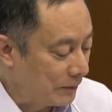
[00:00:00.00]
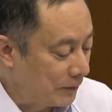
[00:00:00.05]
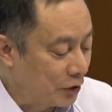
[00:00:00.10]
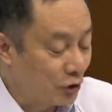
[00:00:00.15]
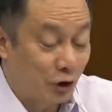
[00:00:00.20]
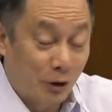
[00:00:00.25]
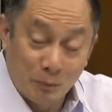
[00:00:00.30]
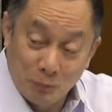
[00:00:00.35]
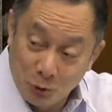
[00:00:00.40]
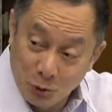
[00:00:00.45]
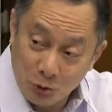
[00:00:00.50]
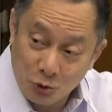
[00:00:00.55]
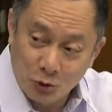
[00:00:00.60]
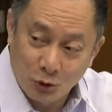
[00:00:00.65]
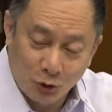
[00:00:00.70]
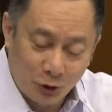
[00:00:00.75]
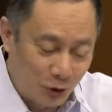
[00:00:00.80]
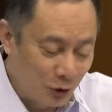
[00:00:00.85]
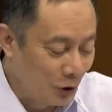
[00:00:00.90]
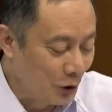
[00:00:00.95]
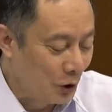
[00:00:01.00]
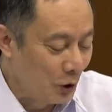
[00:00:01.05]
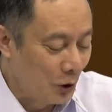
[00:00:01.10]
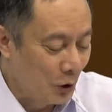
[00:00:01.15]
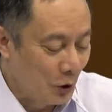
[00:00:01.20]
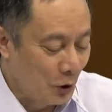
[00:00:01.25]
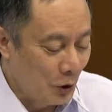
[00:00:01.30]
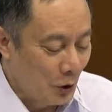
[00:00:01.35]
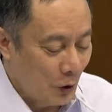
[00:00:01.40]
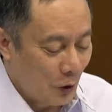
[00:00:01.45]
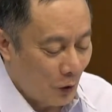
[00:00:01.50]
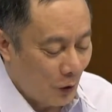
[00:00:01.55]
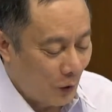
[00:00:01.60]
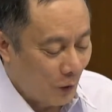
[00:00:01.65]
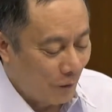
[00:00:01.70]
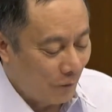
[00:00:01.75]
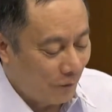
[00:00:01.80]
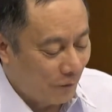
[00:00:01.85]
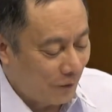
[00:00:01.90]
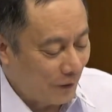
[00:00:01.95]
distribution
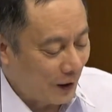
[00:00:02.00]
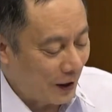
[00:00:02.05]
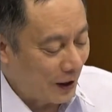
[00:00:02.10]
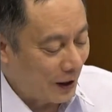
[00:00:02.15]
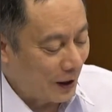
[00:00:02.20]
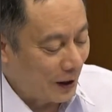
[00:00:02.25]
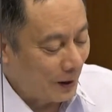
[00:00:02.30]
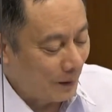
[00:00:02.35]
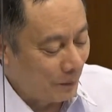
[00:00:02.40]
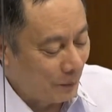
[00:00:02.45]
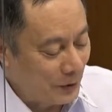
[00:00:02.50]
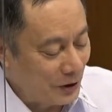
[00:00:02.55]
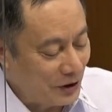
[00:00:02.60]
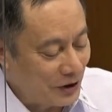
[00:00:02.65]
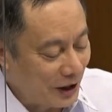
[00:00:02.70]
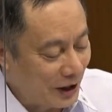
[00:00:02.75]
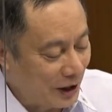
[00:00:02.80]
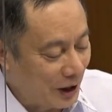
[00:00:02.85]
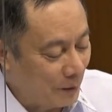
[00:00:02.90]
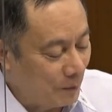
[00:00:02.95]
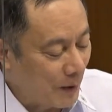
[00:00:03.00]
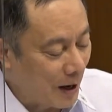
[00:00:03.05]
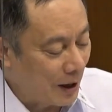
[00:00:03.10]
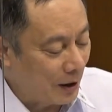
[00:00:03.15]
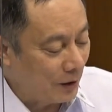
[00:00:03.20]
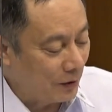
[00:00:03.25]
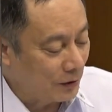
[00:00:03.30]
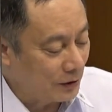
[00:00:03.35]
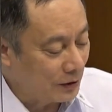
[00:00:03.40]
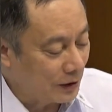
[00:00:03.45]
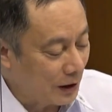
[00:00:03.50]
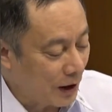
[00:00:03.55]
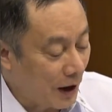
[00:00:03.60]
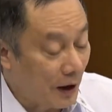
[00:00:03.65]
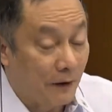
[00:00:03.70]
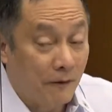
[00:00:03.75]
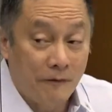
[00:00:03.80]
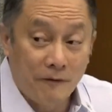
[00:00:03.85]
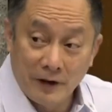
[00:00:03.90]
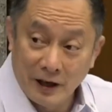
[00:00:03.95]
of pre-shaded ballots
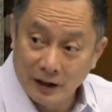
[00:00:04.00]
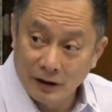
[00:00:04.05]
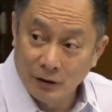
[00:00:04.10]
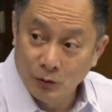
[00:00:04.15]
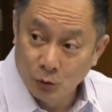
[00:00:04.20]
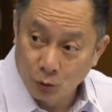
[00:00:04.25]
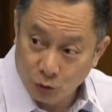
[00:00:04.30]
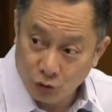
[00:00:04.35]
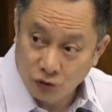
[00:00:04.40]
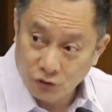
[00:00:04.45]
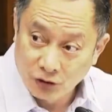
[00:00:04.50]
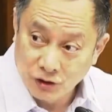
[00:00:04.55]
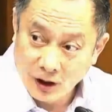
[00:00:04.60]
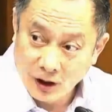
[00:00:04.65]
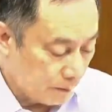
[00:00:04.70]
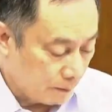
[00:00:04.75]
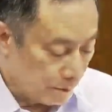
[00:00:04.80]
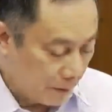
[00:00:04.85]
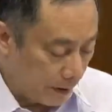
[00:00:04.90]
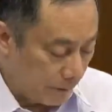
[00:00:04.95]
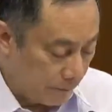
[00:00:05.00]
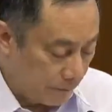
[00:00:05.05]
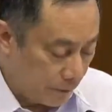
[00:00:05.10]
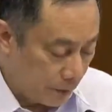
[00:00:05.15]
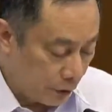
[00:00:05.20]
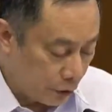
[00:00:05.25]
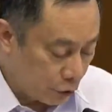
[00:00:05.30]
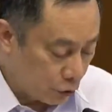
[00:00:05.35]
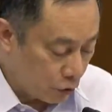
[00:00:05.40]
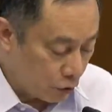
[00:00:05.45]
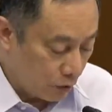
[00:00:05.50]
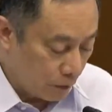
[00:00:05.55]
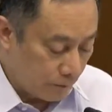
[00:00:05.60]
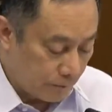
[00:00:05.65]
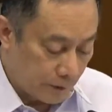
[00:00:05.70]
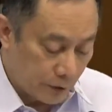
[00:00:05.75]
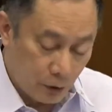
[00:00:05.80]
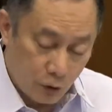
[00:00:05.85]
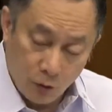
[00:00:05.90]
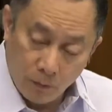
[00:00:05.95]
are fake news. By virtue of
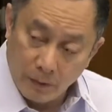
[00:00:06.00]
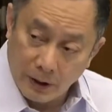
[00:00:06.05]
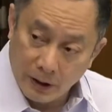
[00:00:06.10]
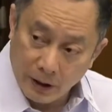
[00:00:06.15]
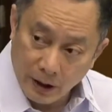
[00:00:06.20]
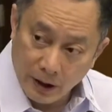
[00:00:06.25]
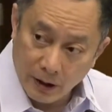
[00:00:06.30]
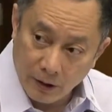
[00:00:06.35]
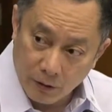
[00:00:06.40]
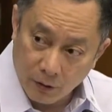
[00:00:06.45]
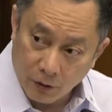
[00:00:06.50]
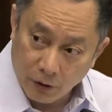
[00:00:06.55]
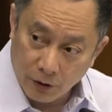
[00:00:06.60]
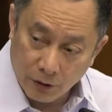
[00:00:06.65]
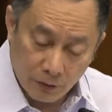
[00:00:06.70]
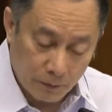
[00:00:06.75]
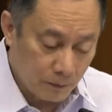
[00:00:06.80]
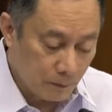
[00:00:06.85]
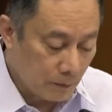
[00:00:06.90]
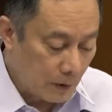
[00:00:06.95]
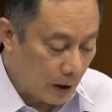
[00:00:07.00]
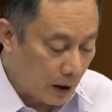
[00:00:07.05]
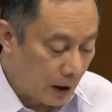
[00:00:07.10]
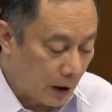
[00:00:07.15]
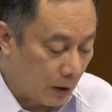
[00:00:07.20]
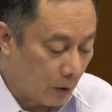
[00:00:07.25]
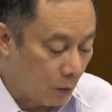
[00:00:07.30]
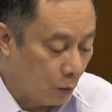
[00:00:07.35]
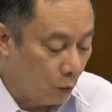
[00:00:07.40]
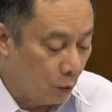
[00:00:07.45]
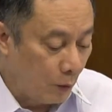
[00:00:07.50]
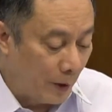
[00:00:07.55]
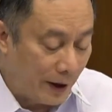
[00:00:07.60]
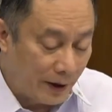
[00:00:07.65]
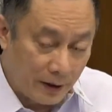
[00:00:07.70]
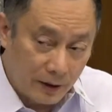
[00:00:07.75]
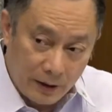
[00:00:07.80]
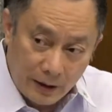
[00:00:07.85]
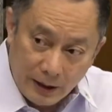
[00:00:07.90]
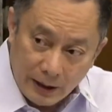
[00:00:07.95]
a human error, when
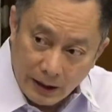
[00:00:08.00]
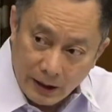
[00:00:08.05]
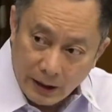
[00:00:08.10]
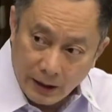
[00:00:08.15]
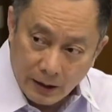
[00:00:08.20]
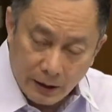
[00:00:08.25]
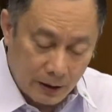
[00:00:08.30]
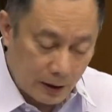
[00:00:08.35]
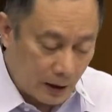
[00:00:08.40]
the